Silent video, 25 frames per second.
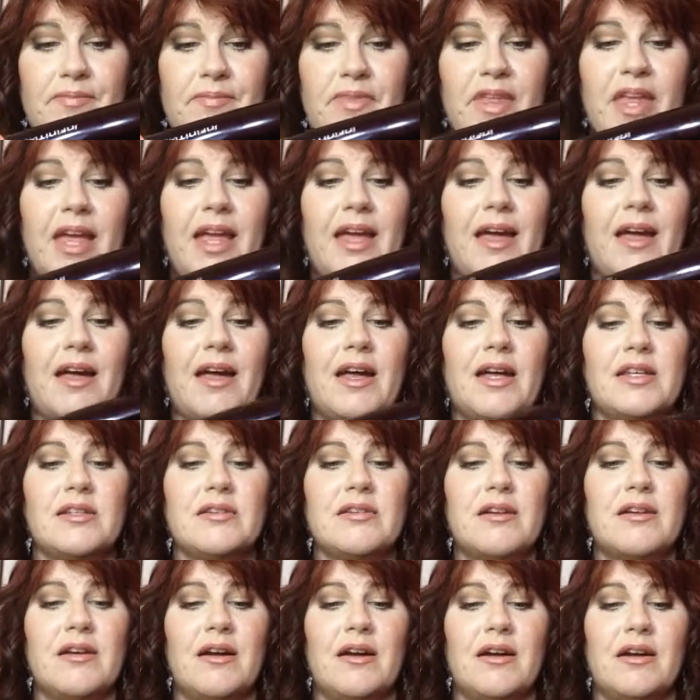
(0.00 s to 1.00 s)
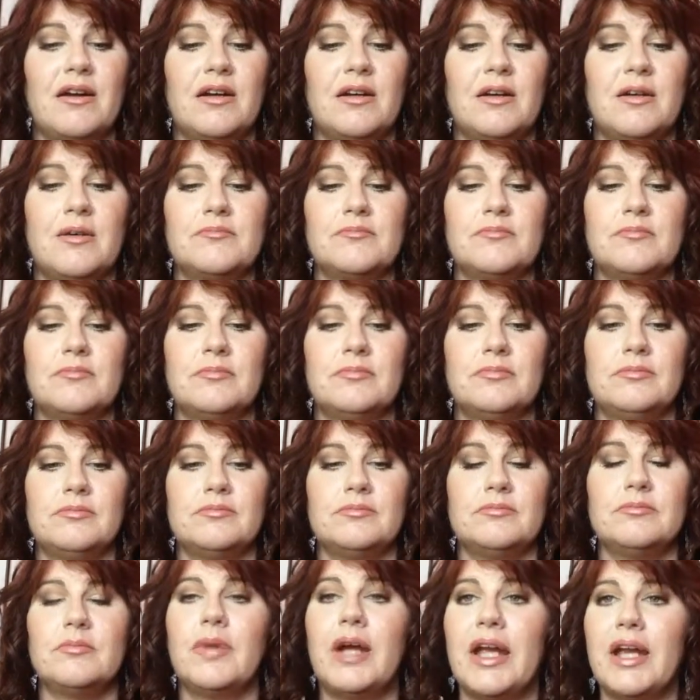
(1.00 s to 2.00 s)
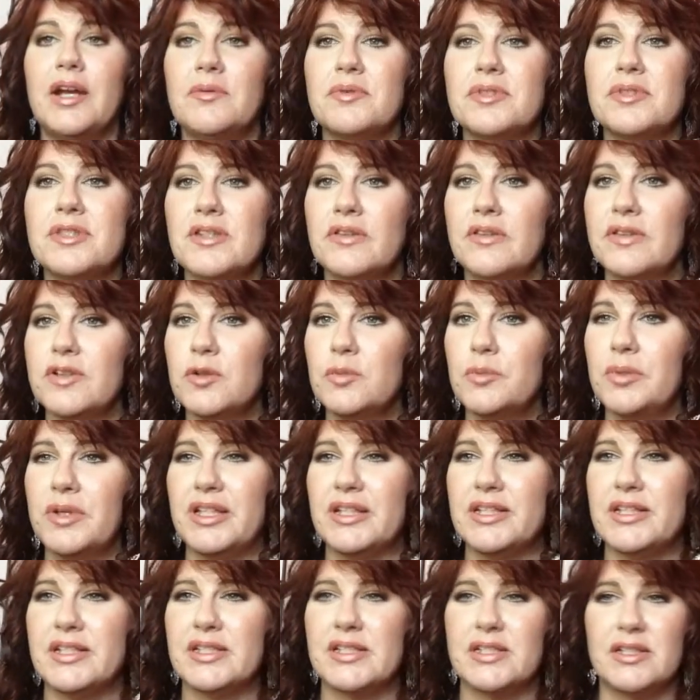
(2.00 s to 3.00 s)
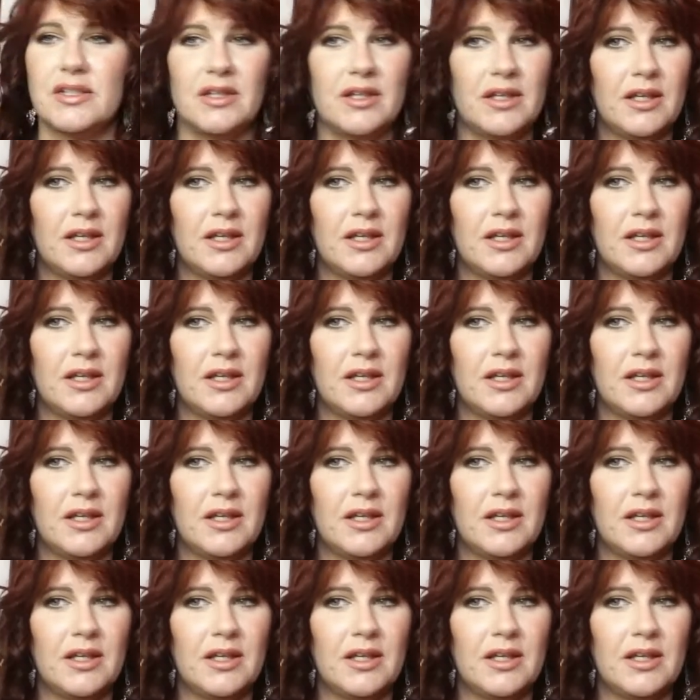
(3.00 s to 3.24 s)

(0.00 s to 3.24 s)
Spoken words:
and my hair was a little bit,